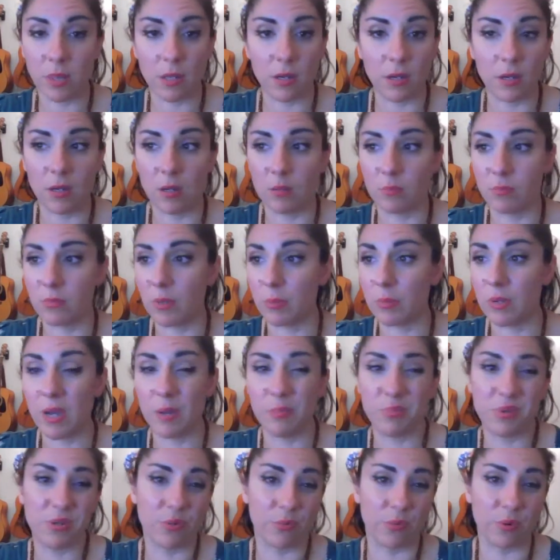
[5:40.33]
I'm
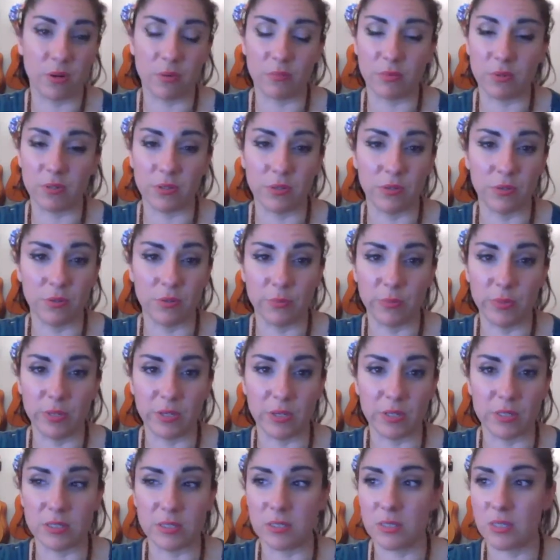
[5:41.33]
happy to work with you
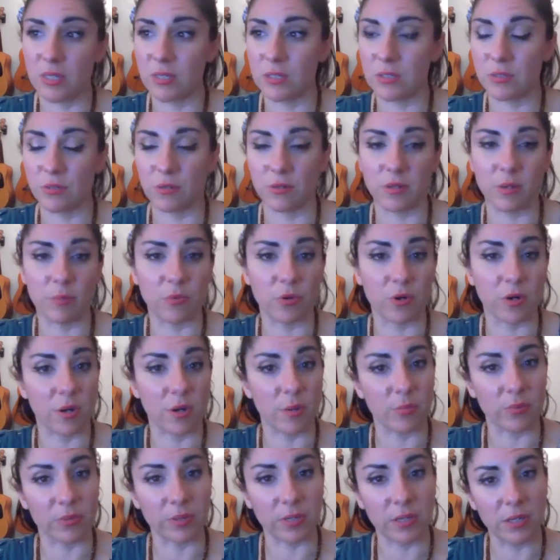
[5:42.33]
because things are a lot more
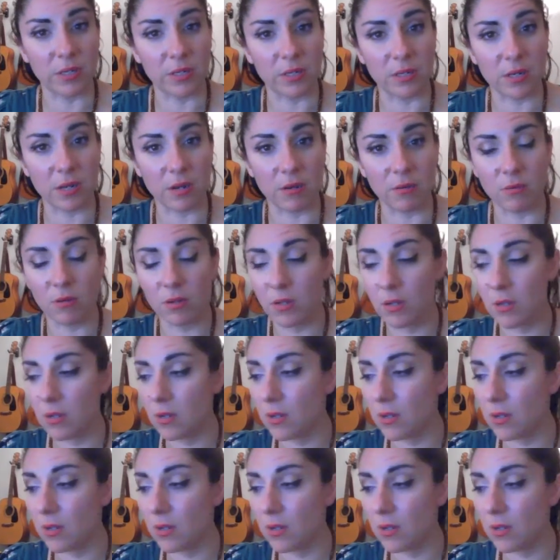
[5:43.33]
complicated now.